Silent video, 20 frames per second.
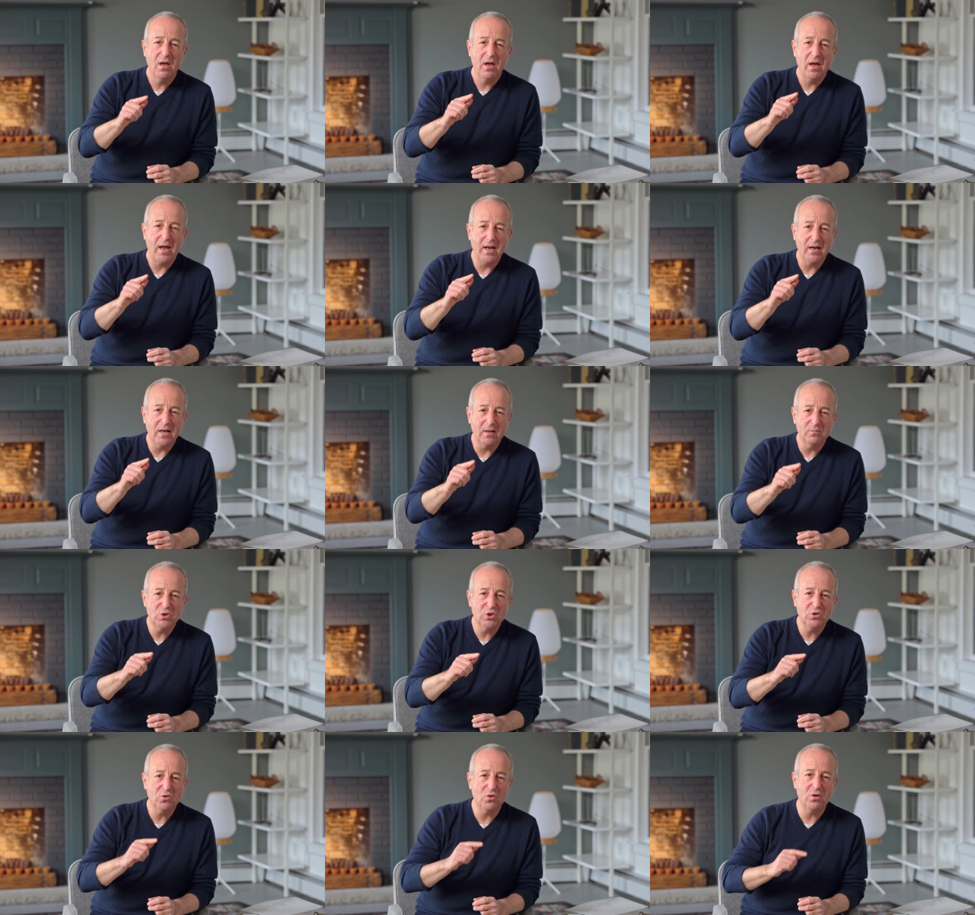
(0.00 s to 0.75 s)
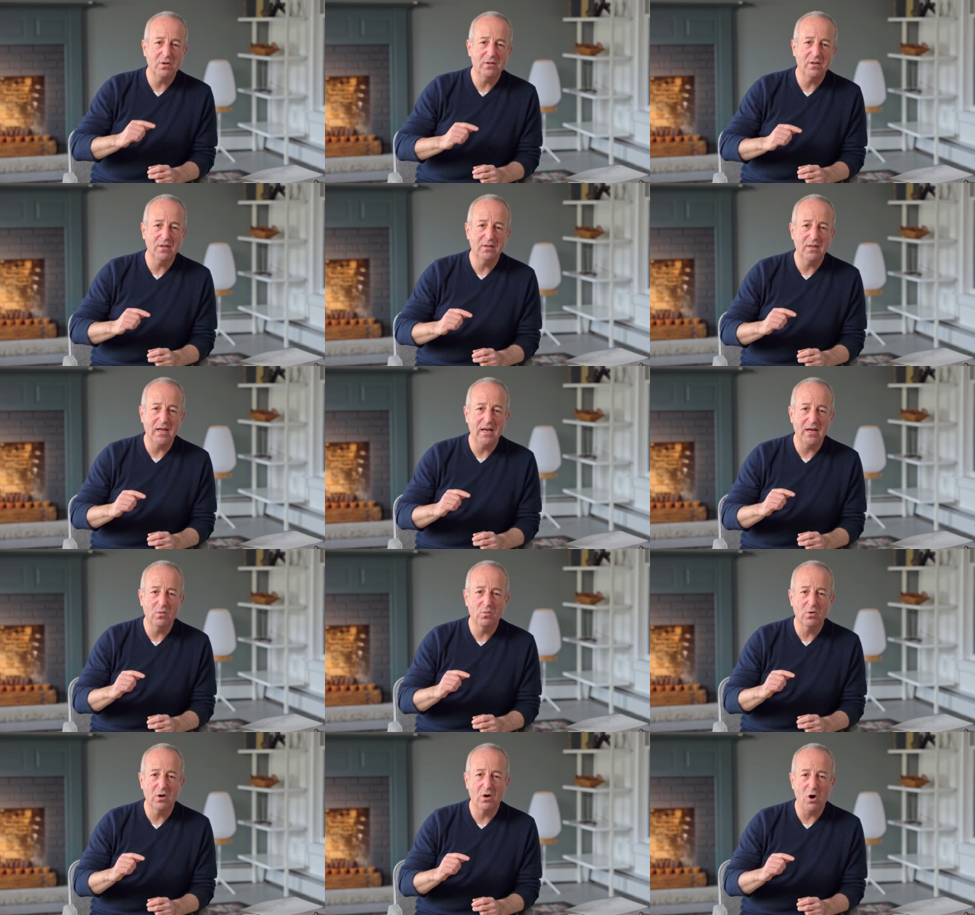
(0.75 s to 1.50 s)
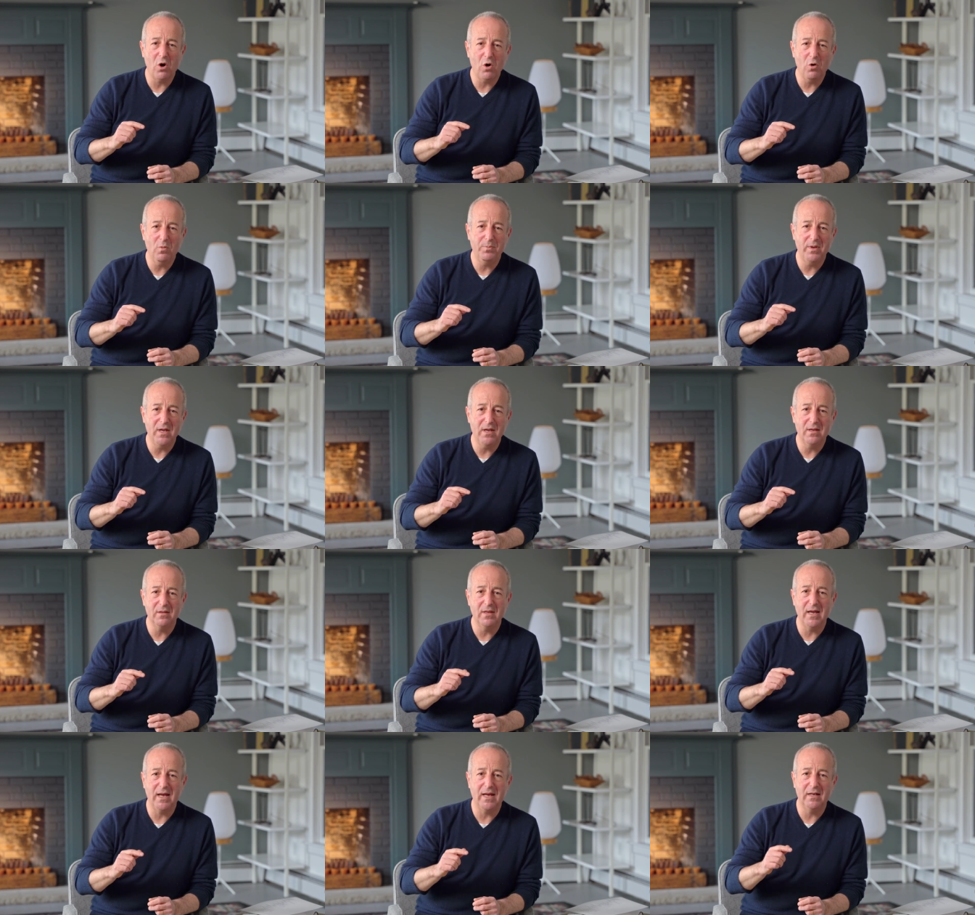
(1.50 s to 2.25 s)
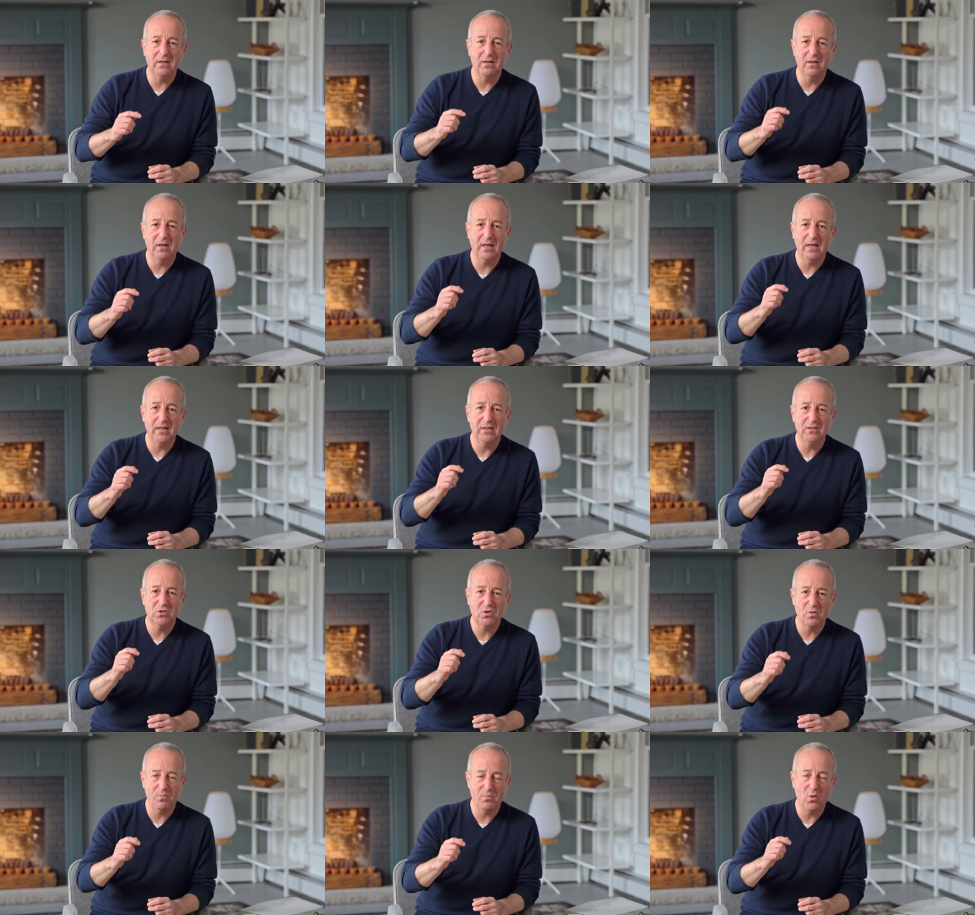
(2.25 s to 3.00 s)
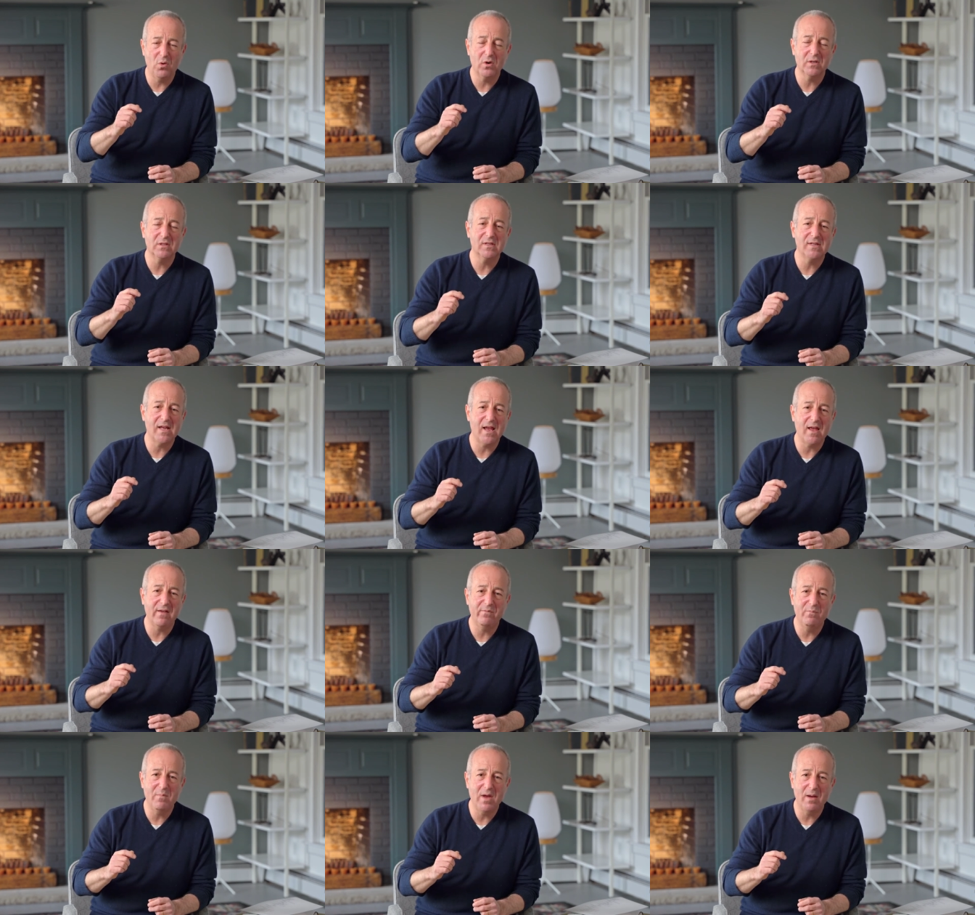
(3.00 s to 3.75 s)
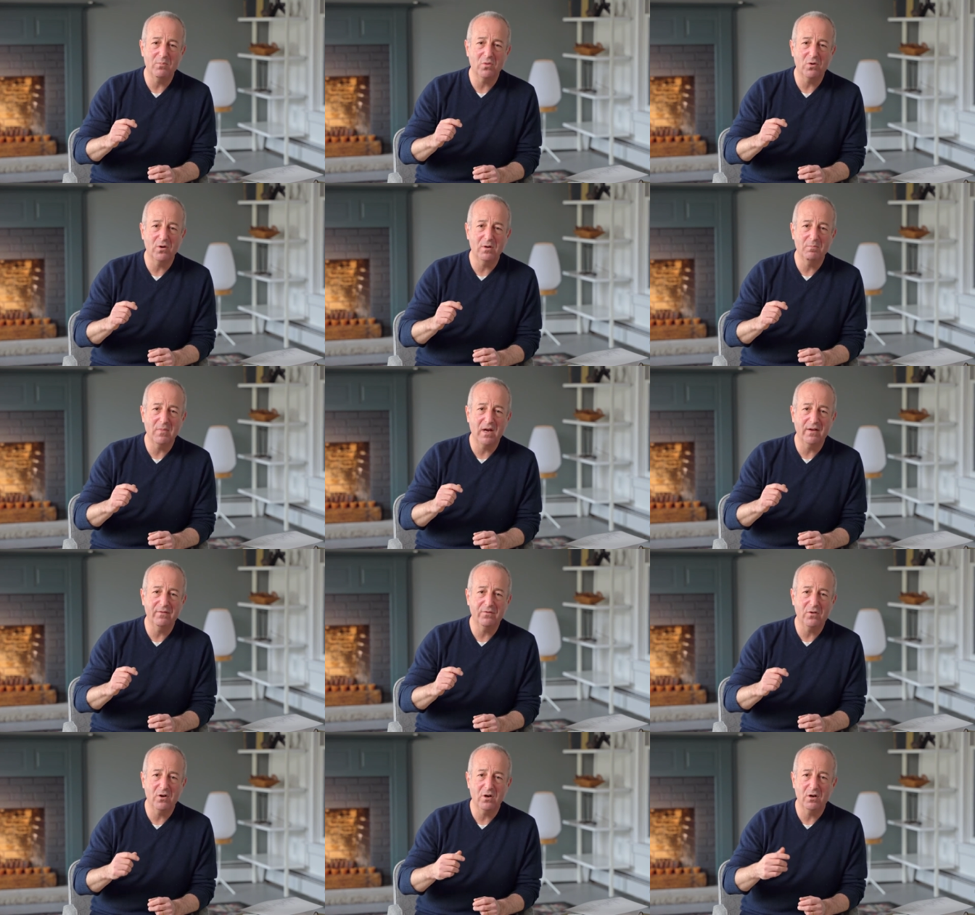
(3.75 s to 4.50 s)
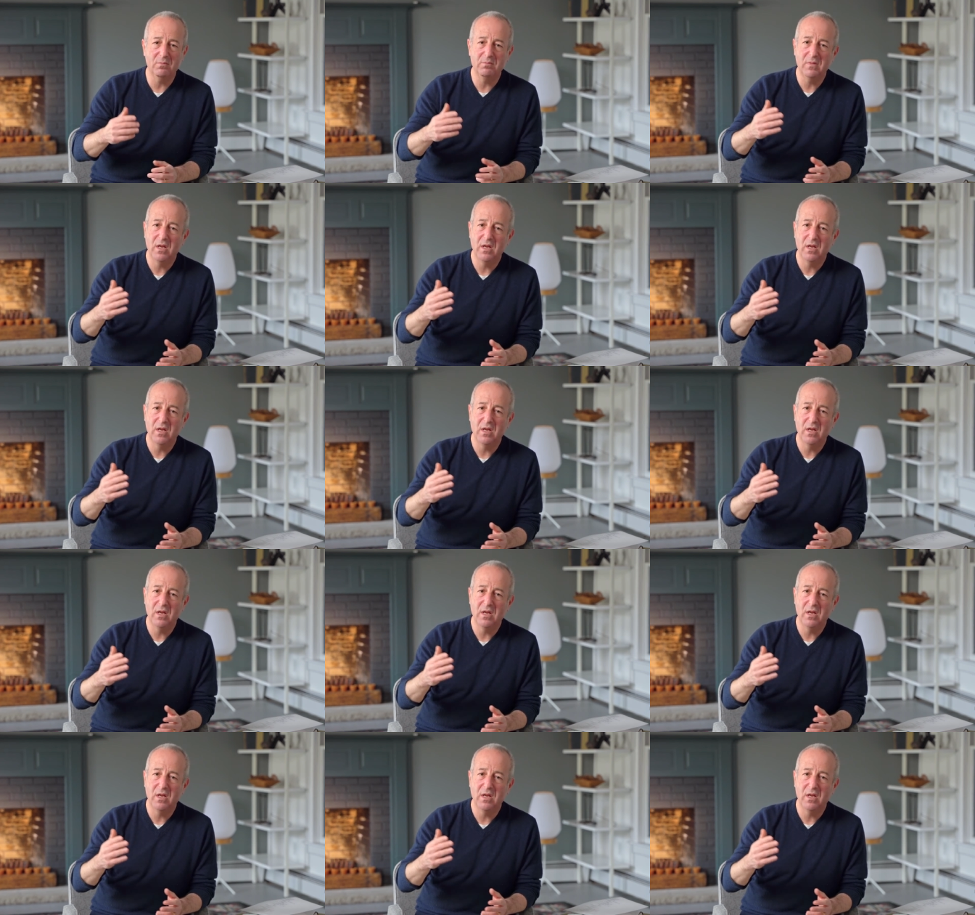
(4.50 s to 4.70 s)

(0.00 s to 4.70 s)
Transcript: And I'm sure that they were hoping that a support staff member in my firm,